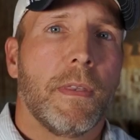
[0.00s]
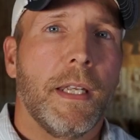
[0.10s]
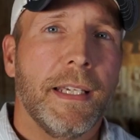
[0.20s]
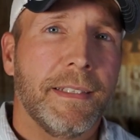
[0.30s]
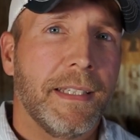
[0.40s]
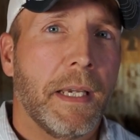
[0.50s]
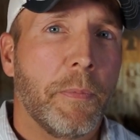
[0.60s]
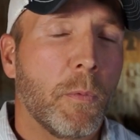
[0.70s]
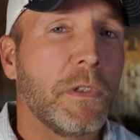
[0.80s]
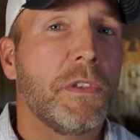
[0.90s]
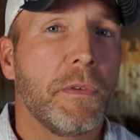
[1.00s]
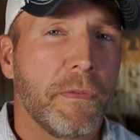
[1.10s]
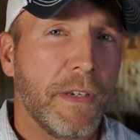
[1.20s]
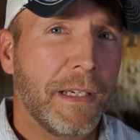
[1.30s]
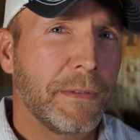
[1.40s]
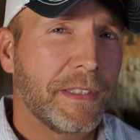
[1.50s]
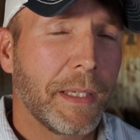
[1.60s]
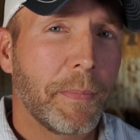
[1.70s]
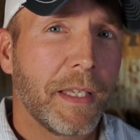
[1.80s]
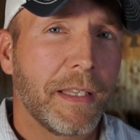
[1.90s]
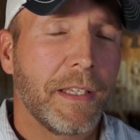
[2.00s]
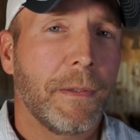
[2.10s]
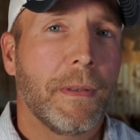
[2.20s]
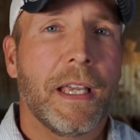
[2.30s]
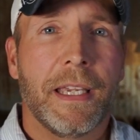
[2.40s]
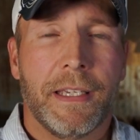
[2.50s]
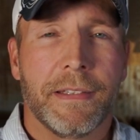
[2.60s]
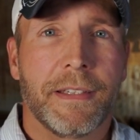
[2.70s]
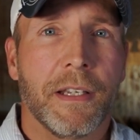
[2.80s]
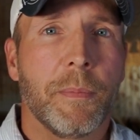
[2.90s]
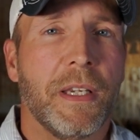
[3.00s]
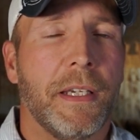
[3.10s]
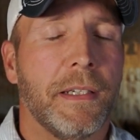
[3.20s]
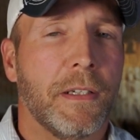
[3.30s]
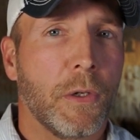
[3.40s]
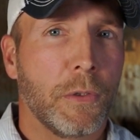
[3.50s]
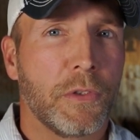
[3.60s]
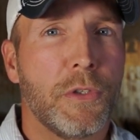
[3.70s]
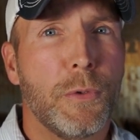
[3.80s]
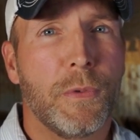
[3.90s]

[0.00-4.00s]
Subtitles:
The next step, once you've found something that you like, is going to be called due